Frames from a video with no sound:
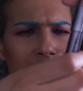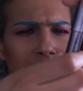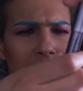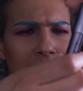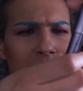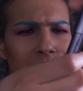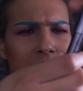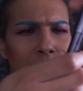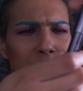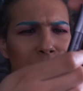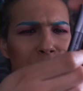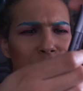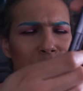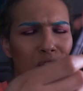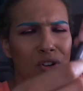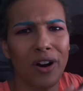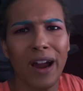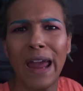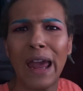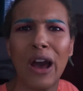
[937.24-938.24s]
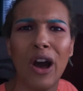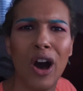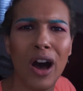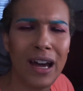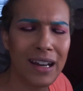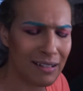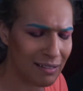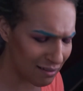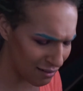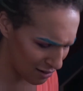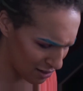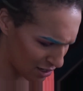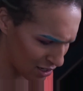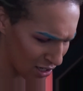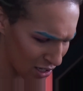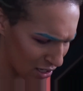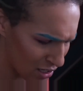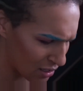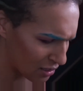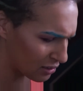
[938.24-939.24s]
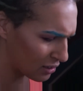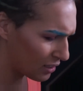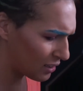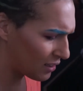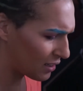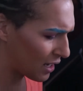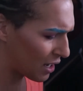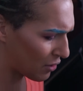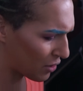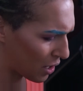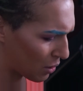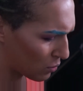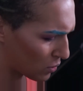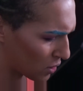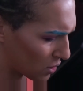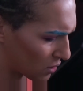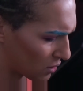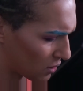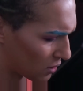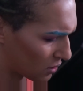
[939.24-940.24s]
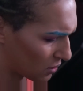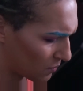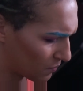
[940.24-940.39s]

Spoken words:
Lip Crayon. Let's see how that works.